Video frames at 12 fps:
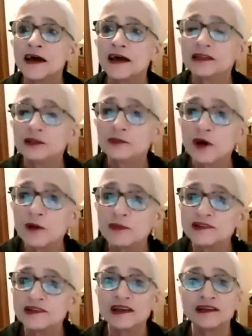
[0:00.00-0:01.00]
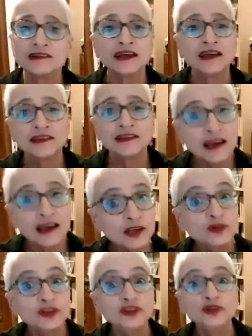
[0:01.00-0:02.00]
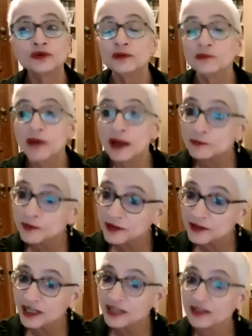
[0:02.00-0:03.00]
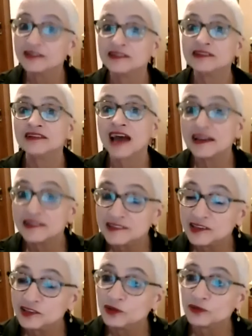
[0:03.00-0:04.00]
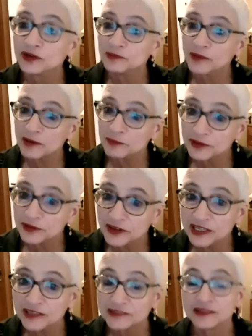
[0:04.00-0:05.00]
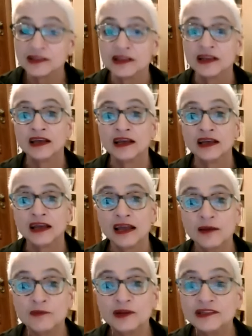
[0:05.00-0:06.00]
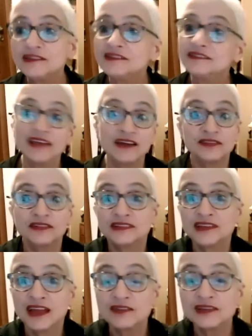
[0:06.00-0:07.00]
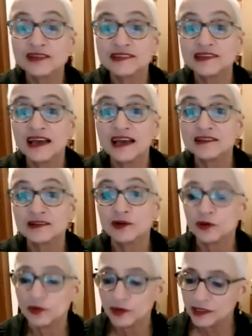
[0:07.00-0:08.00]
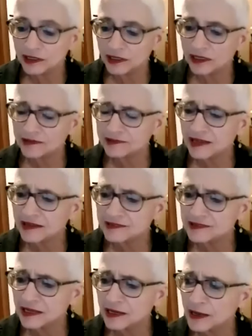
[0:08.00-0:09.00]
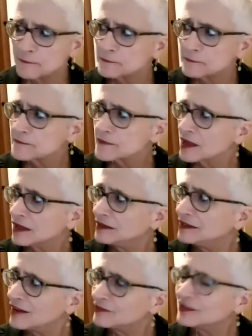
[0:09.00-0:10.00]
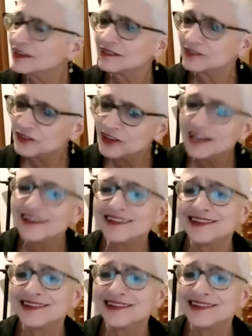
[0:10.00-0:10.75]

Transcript: And the Pope said, "Thank you that you remember it. Nice that you remember it." But he never says, or he says, he never really